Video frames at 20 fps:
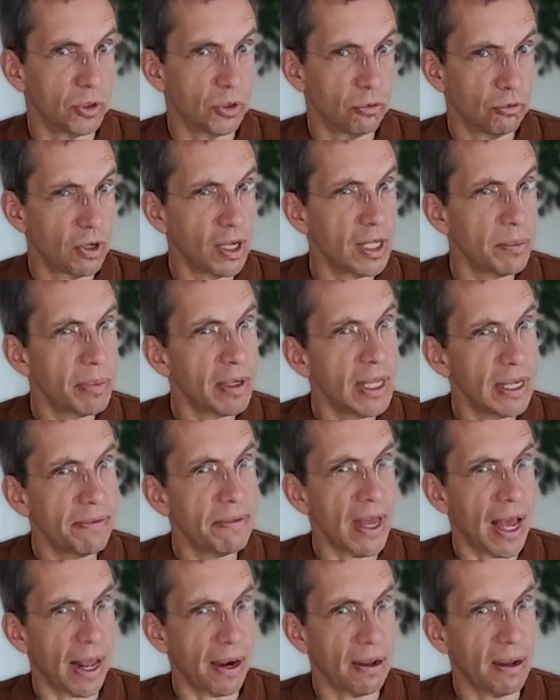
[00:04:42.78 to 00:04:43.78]
you really
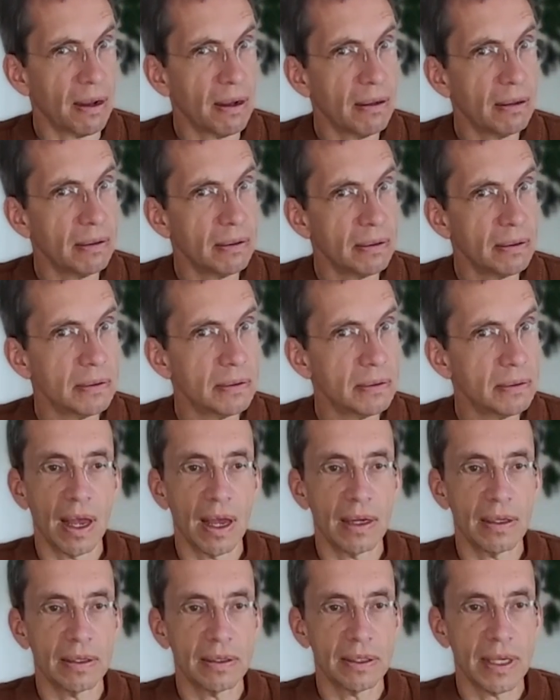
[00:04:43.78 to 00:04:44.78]
believe that, huh?
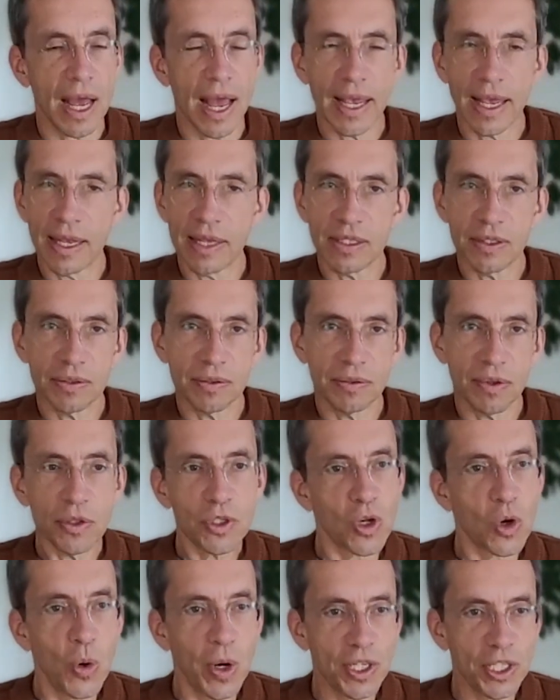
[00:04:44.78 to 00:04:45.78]
And I guess
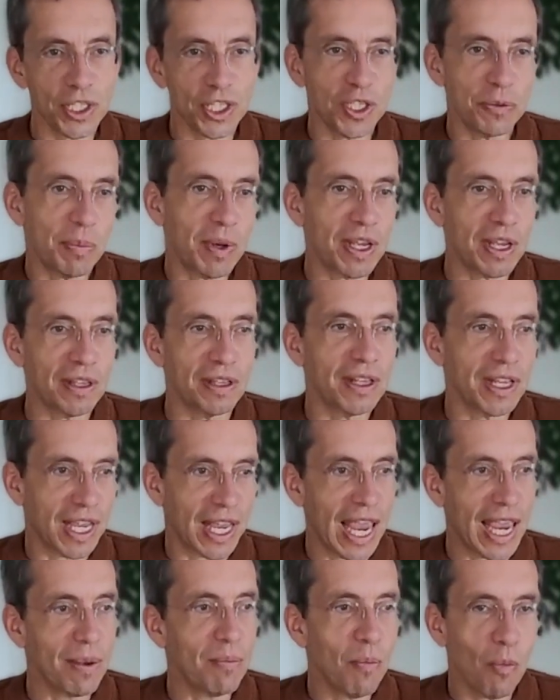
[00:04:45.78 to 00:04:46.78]
those questions
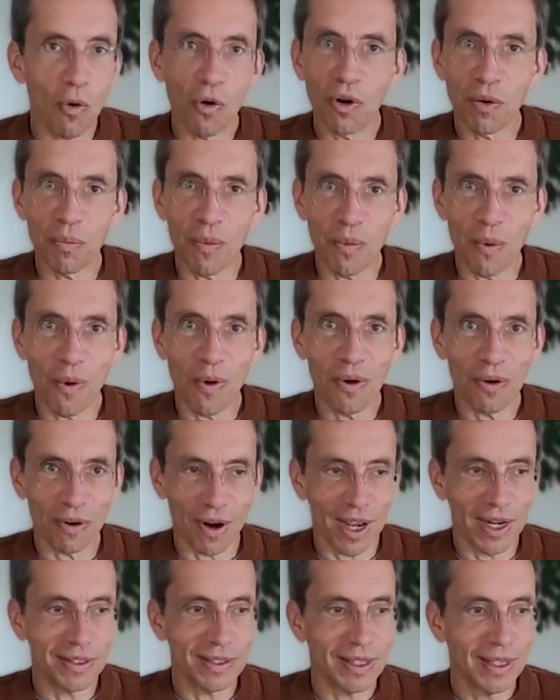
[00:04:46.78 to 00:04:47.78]
became more and
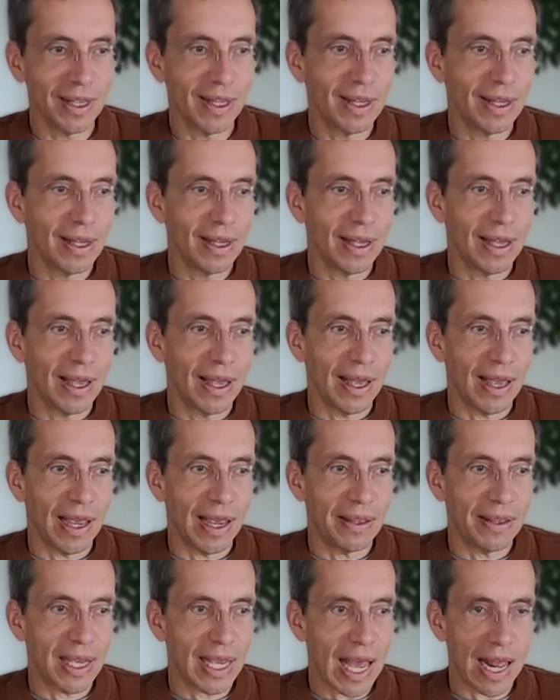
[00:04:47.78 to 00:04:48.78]
more, right?
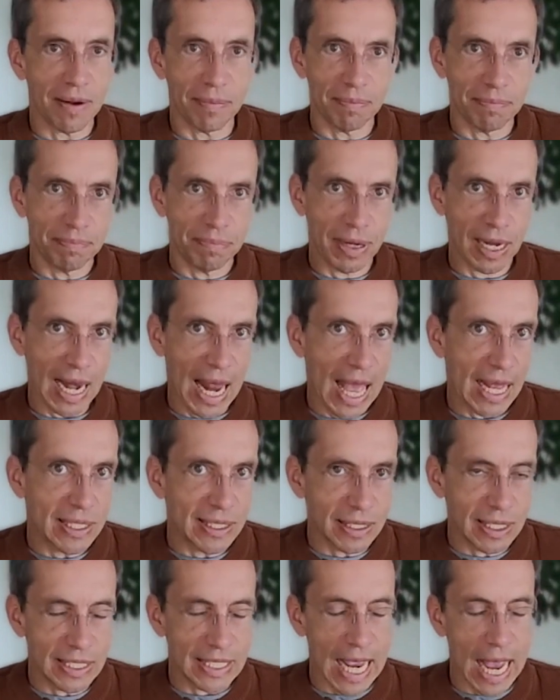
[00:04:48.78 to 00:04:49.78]
and they kind of
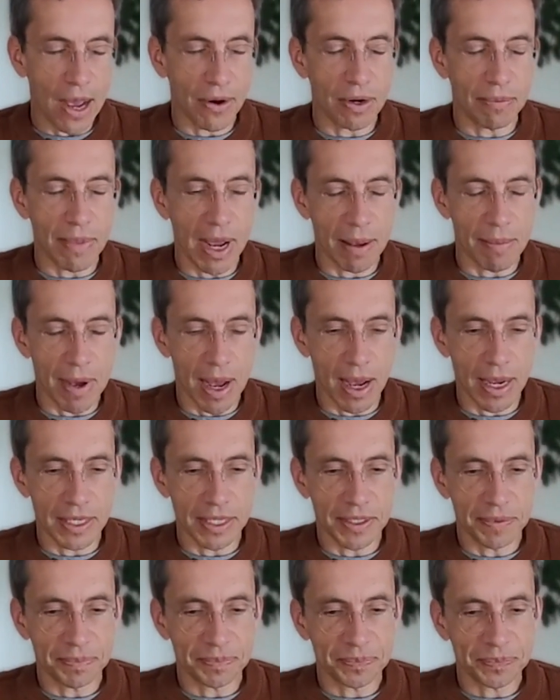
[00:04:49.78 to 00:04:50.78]
planted a doubt in my
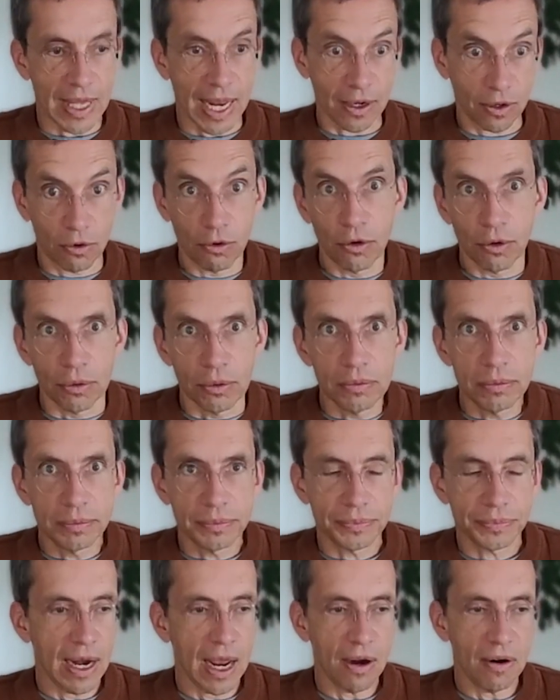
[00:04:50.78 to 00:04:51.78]
mind that
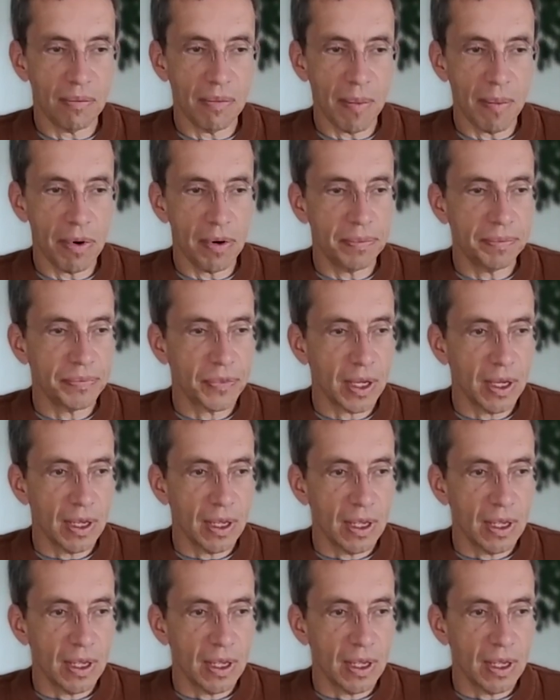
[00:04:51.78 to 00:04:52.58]
grew. And I remember